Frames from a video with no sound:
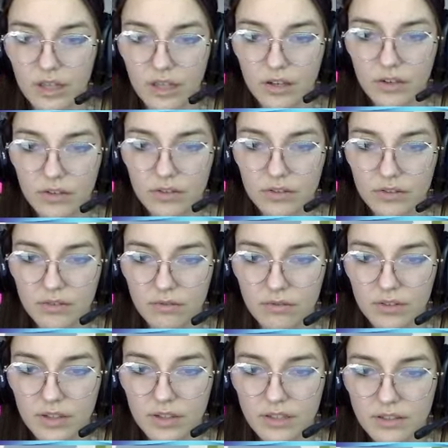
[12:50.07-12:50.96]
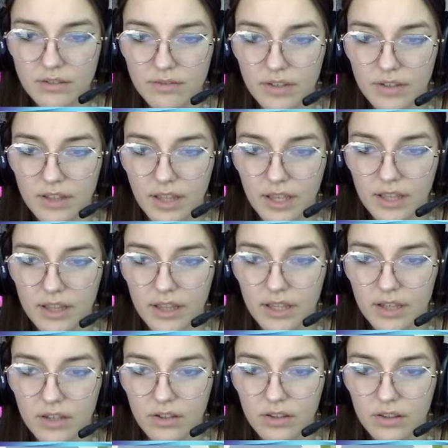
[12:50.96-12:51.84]
Here's these feel like they
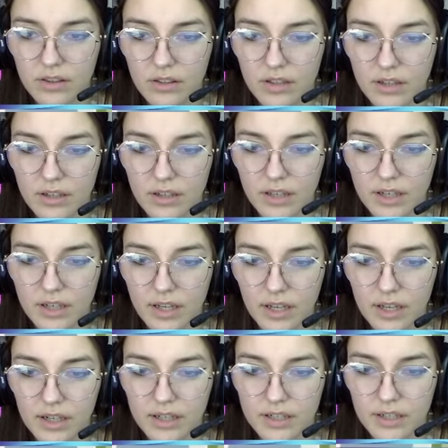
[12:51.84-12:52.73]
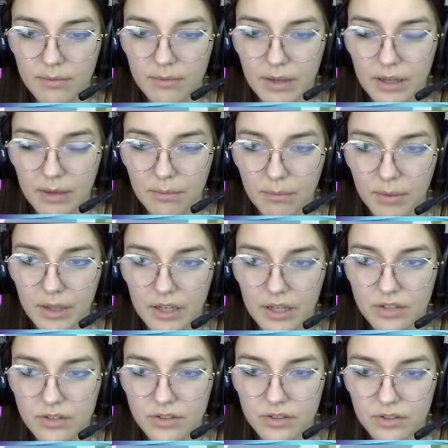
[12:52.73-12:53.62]
could connect and make a
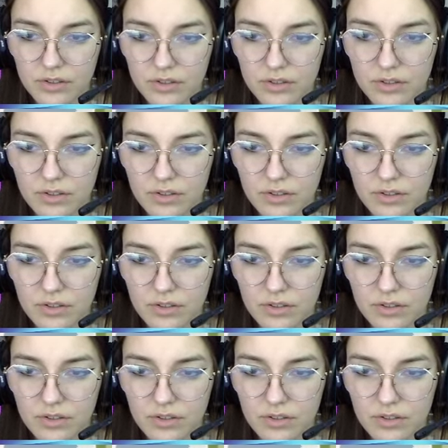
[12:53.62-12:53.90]
picture.